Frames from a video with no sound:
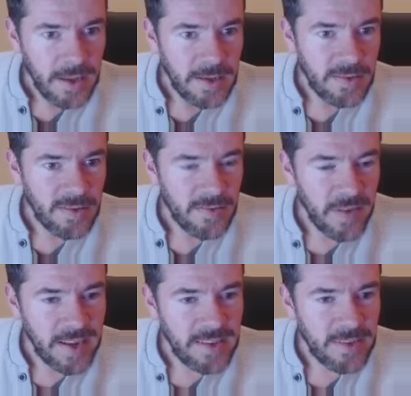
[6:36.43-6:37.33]
So it's
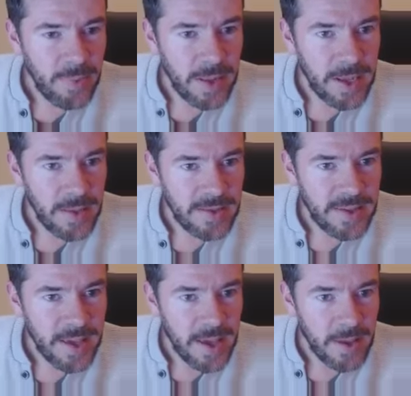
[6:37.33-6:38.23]
funny to play this
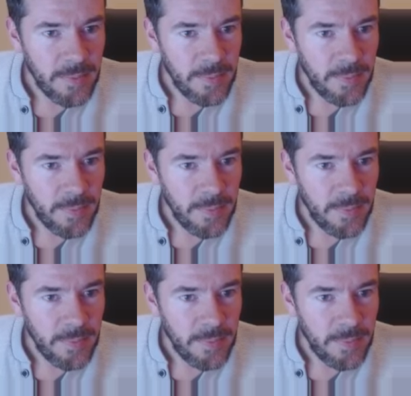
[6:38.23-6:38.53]
game